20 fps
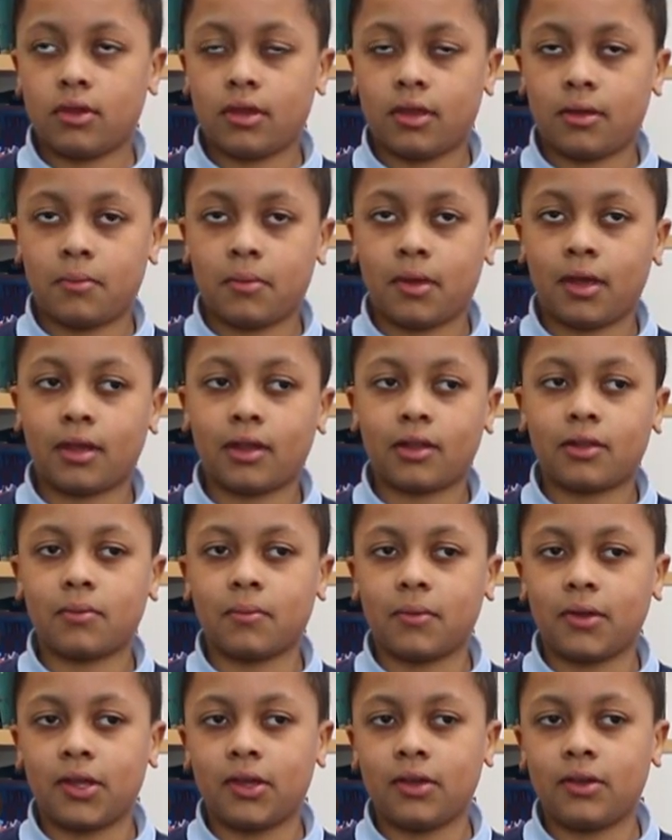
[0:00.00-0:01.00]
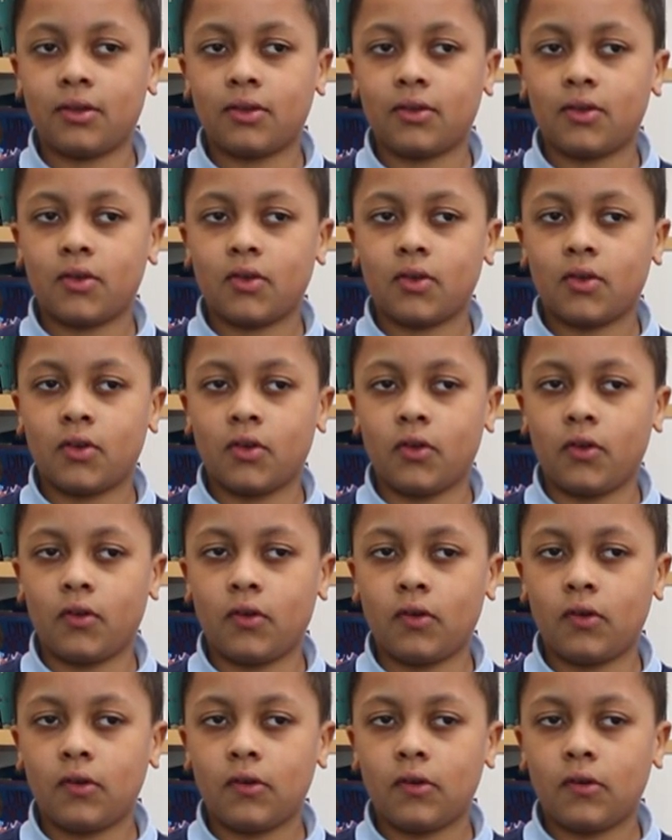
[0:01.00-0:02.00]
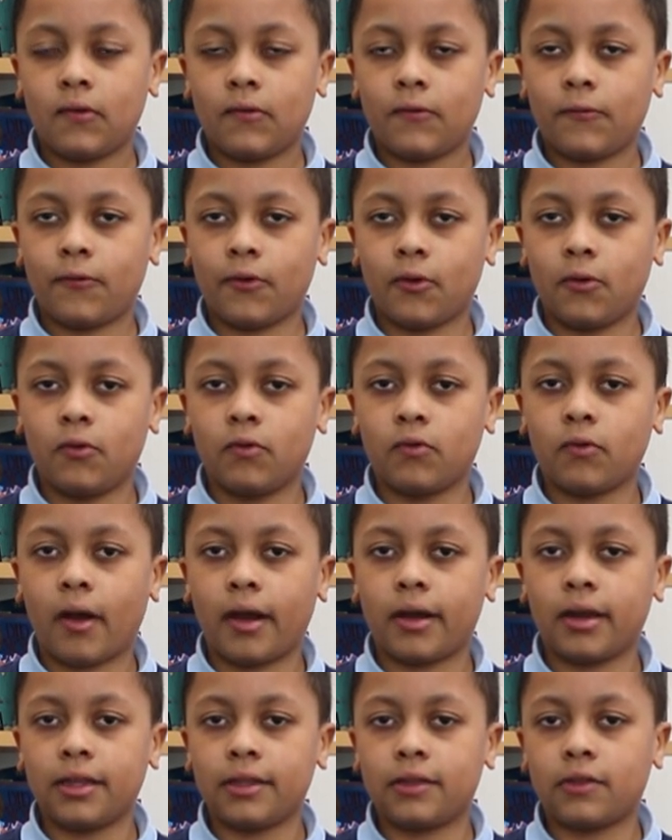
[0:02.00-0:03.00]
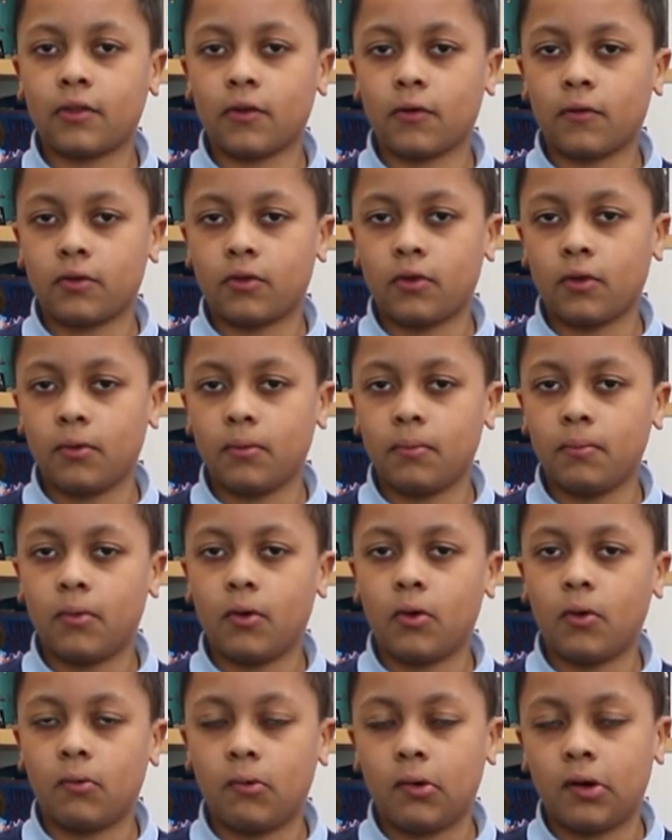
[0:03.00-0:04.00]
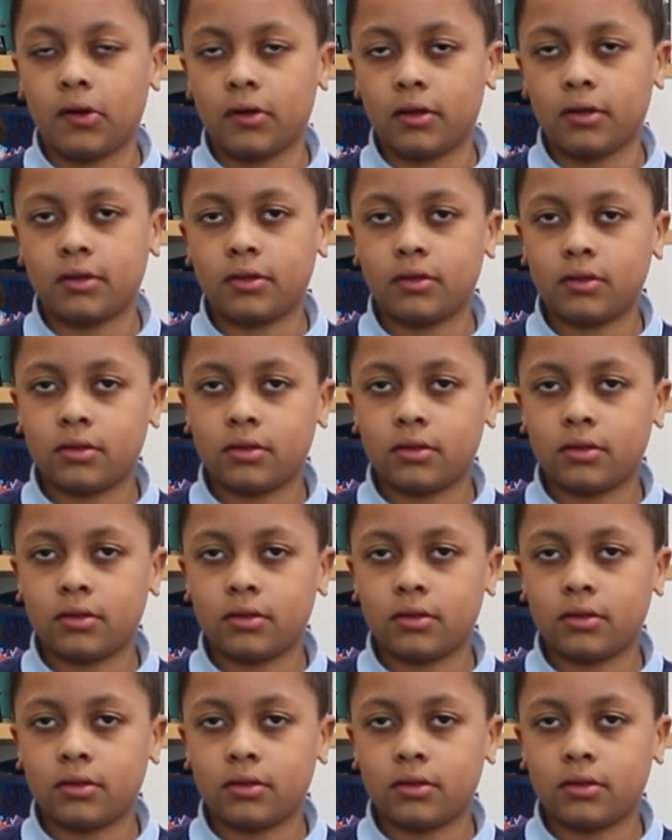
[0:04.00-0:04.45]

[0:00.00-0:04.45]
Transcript: It makes me feel ready to do more work,